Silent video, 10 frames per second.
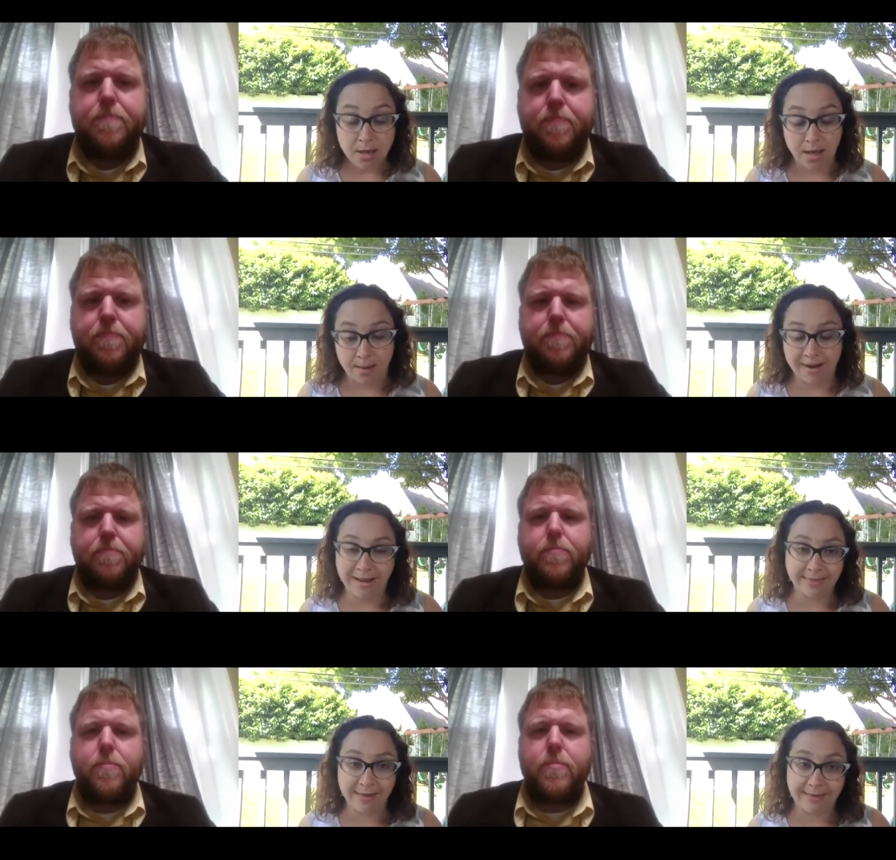Speaker 1: Um, and
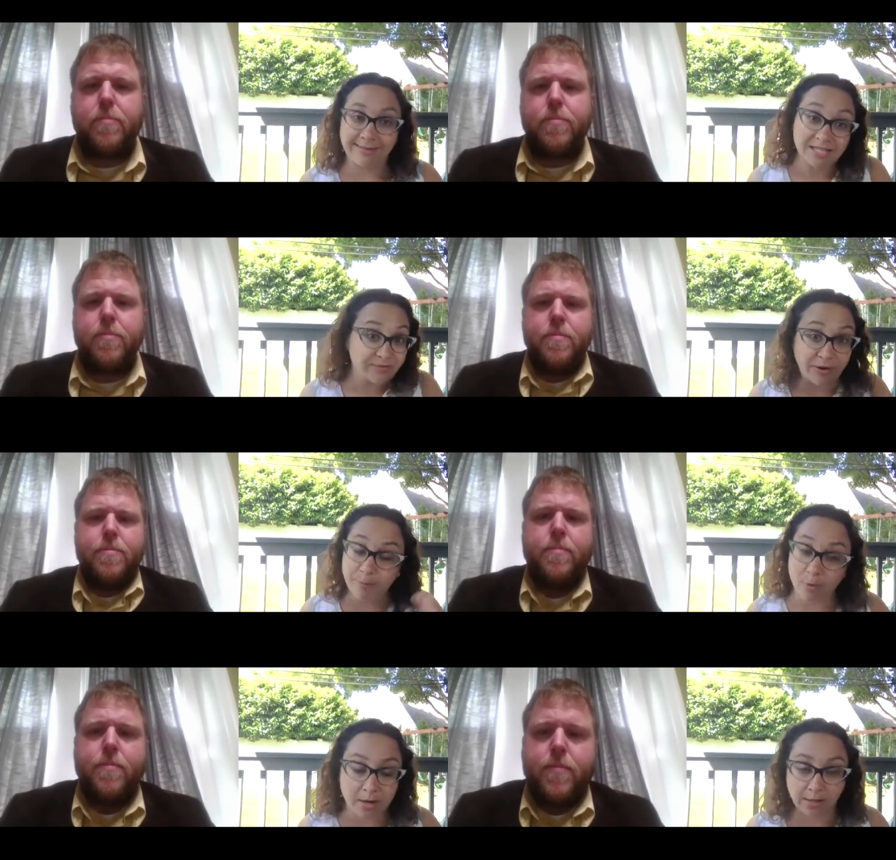I think that that's very
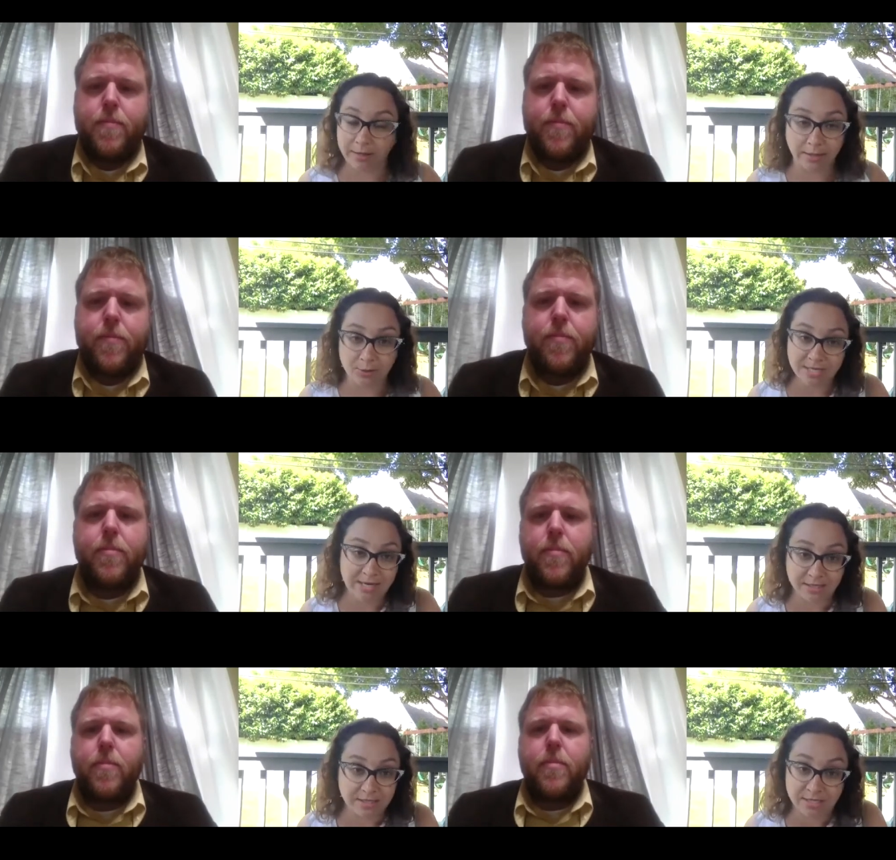important. Like you
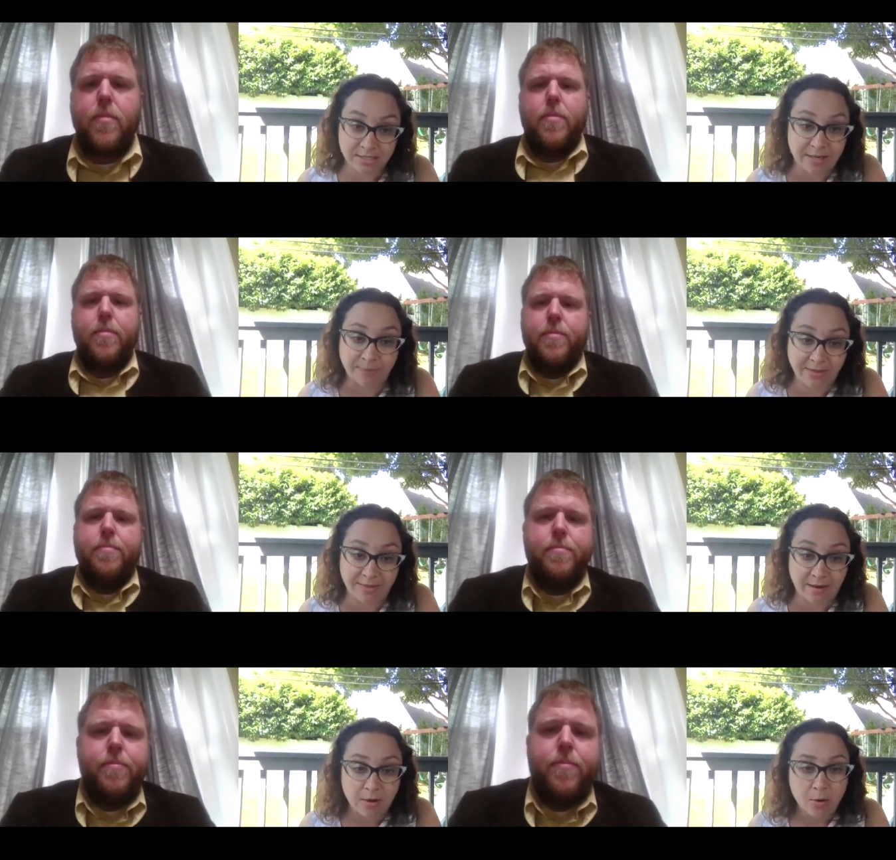said, it's it's something
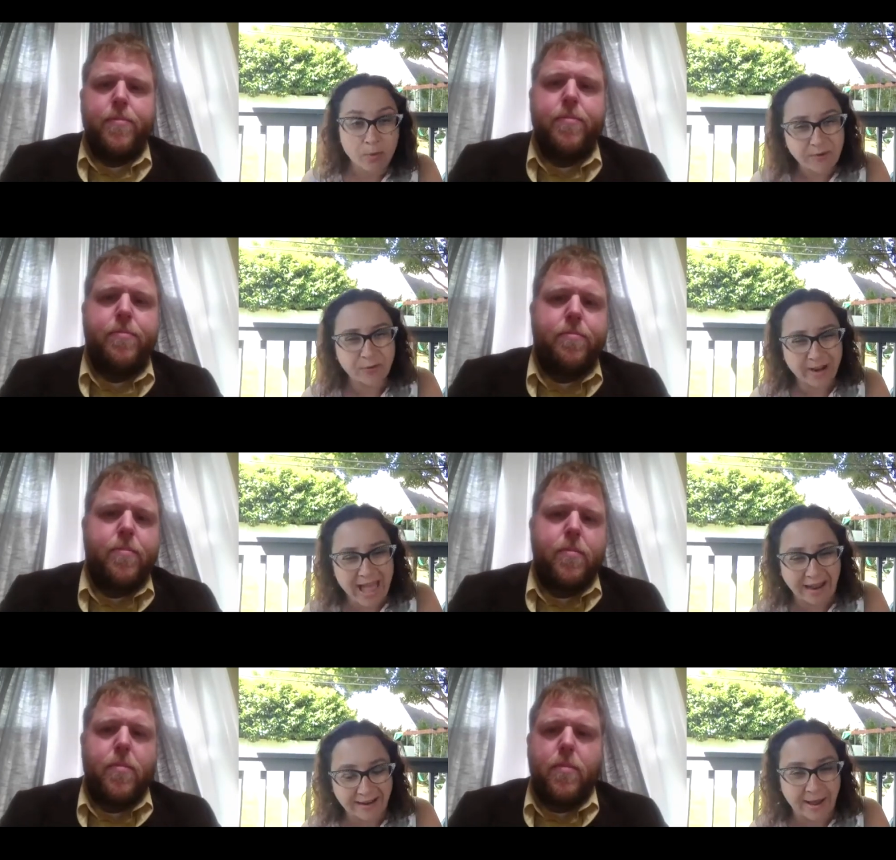that we
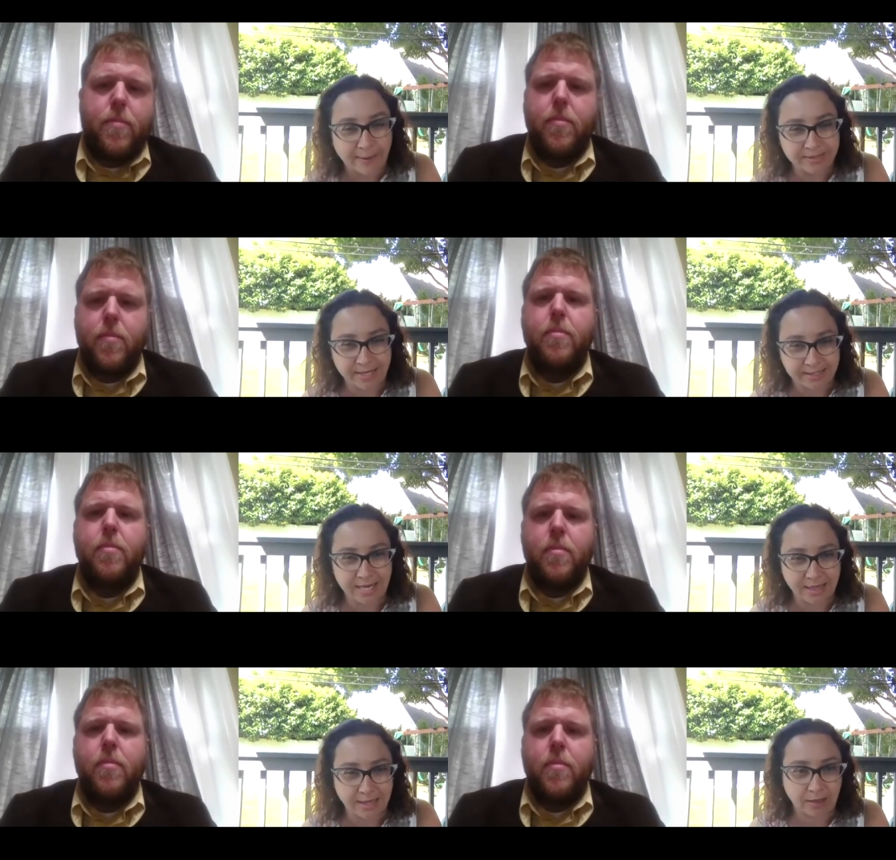forget nowadays.
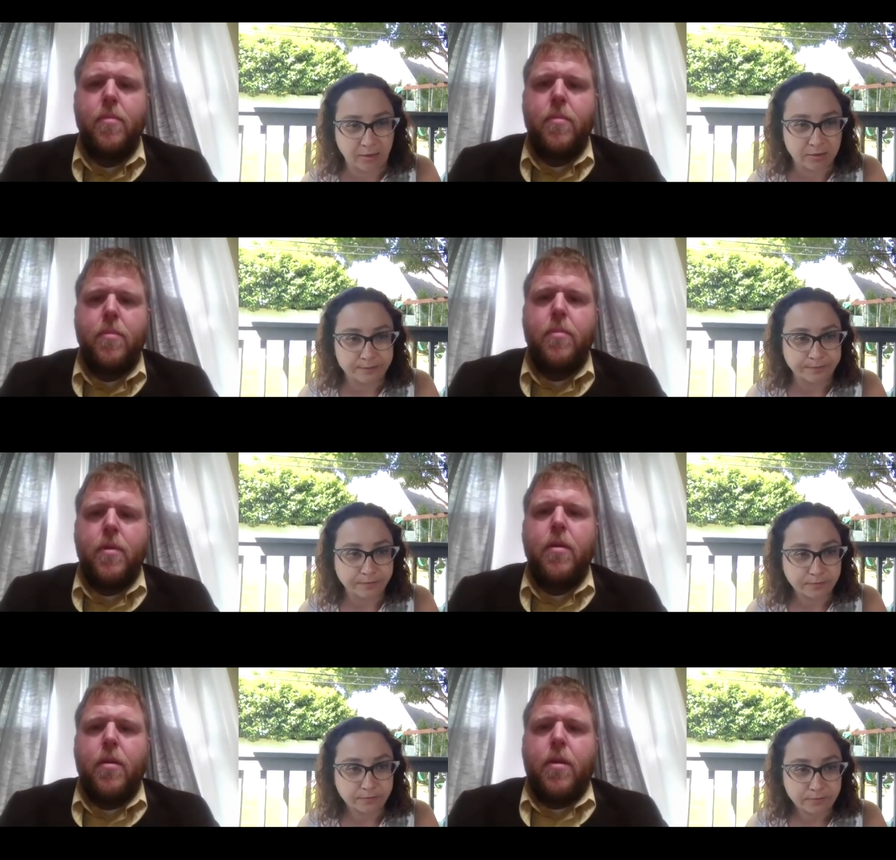I think
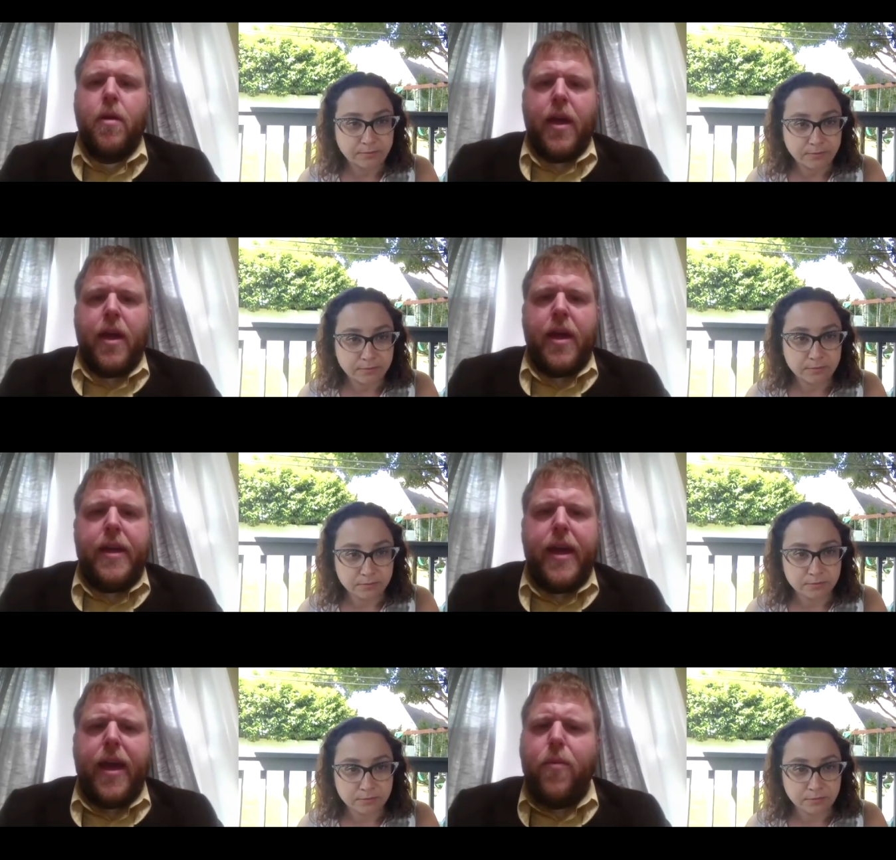
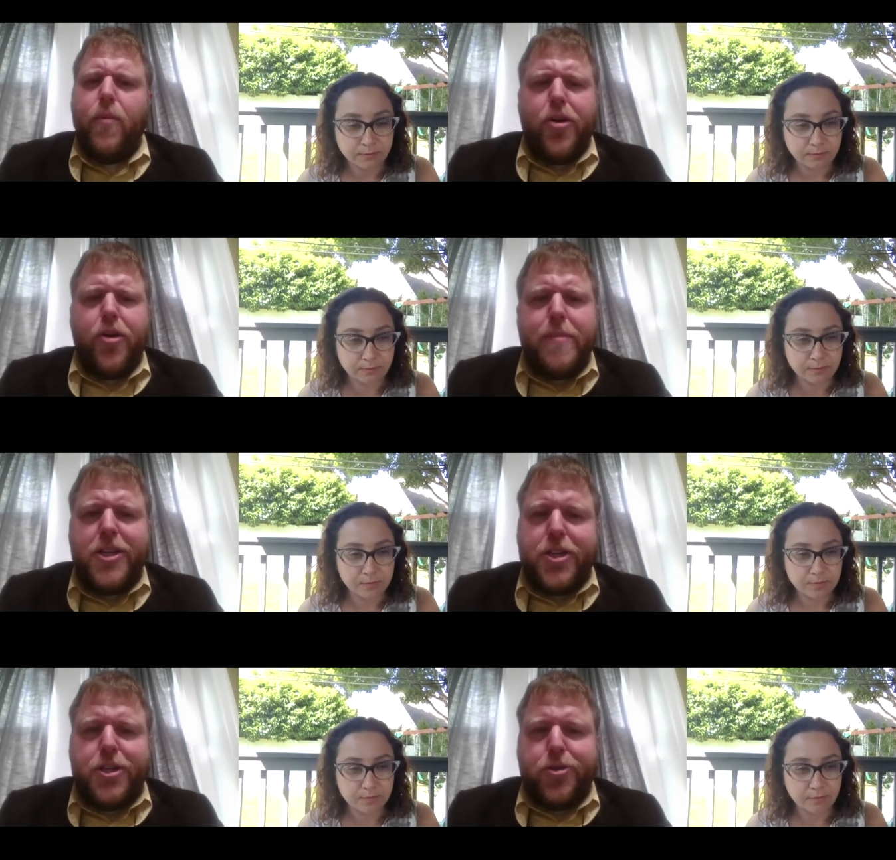
Speaker 2: yeah, when you're
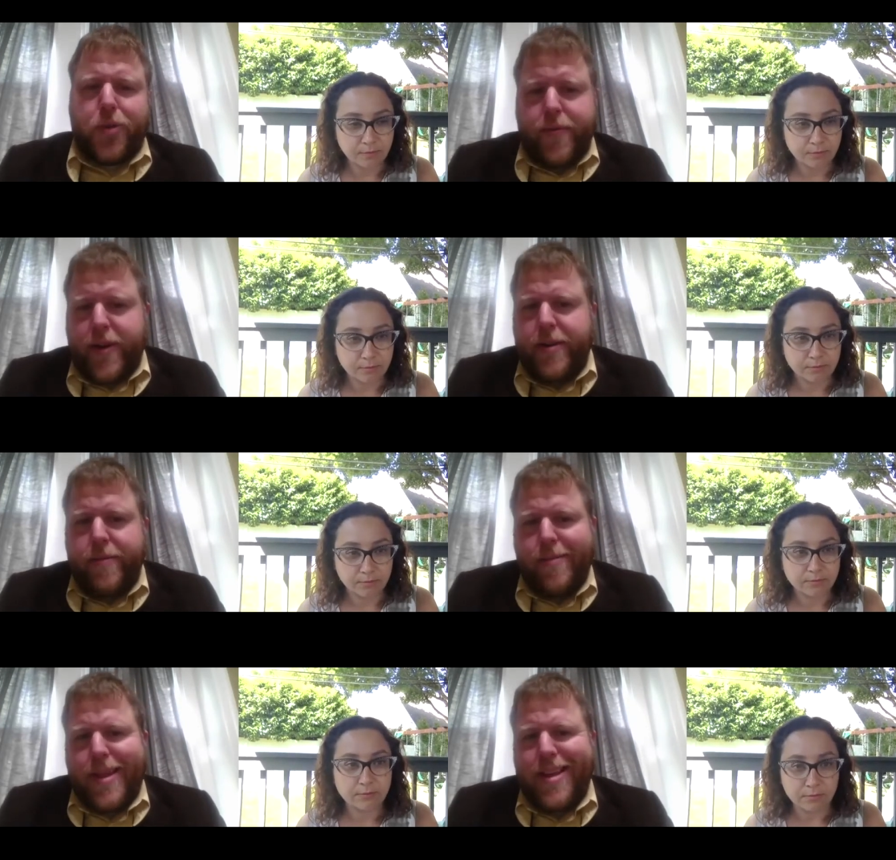mission driven,
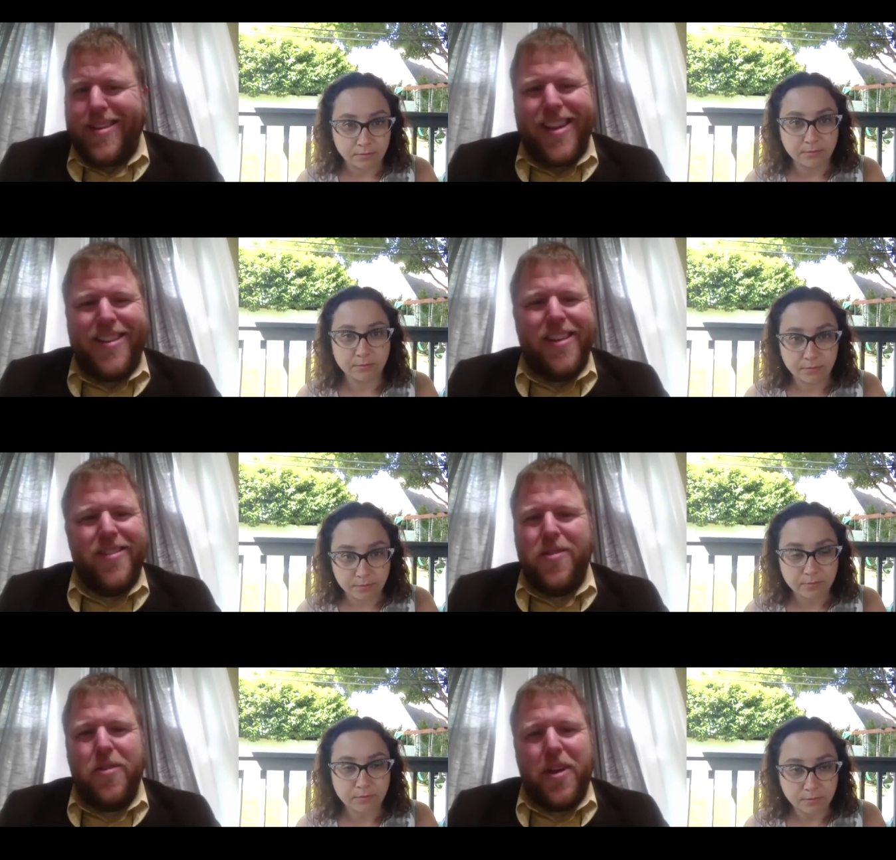then it doesn't really